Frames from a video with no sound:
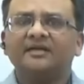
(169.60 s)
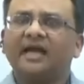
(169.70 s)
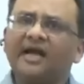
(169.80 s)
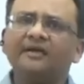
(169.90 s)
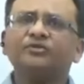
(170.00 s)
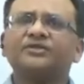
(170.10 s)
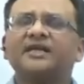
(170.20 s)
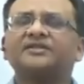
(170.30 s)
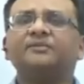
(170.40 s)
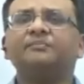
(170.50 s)
the
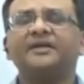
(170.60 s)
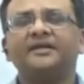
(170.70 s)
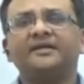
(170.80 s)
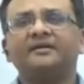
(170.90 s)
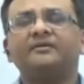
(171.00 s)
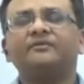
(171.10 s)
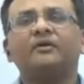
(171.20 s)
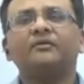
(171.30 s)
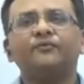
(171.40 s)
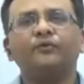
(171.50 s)
Anglo-Saxon period
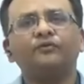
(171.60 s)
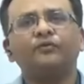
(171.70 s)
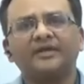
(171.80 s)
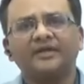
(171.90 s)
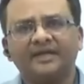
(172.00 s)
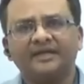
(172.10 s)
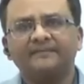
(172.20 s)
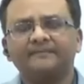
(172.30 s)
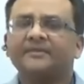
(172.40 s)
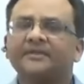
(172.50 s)
from
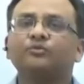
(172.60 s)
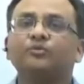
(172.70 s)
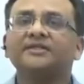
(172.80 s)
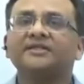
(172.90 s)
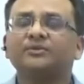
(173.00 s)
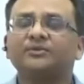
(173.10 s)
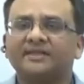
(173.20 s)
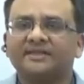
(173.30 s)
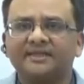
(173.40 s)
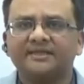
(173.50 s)
449 to
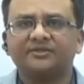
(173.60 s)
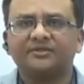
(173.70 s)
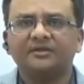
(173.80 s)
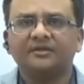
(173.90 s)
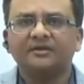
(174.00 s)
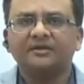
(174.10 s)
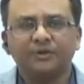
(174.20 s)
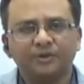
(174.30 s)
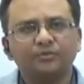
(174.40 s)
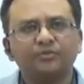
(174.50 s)
1066?
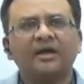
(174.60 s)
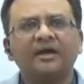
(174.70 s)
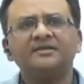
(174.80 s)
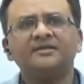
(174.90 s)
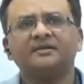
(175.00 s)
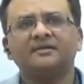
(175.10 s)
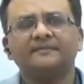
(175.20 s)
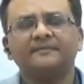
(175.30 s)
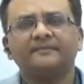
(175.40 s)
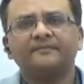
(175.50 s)
Do you know the answer?
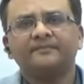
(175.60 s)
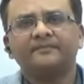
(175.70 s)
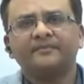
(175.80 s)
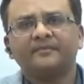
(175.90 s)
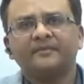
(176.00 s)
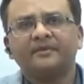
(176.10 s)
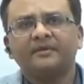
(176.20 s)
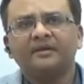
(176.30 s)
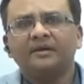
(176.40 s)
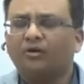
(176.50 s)

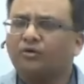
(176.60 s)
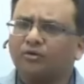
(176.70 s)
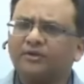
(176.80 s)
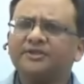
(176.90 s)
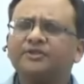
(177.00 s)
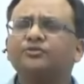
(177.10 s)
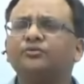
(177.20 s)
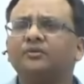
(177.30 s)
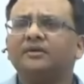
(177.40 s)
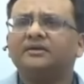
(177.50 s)
According
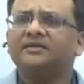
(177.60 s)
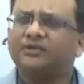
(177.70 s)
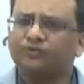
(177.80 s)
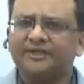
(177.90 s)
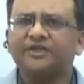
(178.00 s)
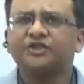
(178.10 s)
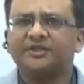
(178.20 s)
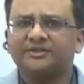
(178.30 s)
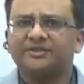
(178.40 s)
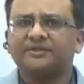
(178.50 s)
to the
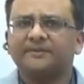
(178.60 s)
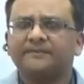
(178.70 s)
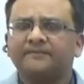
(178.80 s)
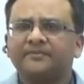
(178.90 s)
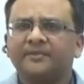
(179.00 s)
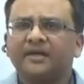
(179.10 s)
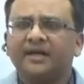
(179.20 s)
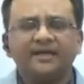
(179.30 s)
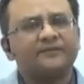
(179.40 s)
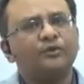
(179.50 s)
traditions,
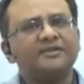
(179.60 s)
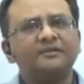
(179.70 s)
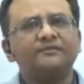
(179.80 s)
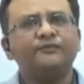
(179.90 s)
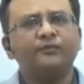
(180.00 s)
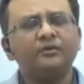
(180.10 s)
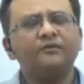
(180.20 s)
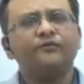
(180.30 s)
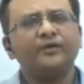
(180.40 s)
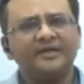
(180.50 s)
it was in
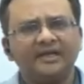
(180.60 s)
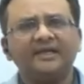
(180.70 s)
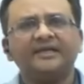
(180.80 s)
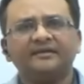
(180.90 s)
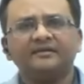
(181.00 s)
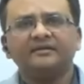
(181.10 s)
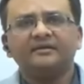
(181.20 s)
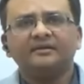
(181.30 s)
449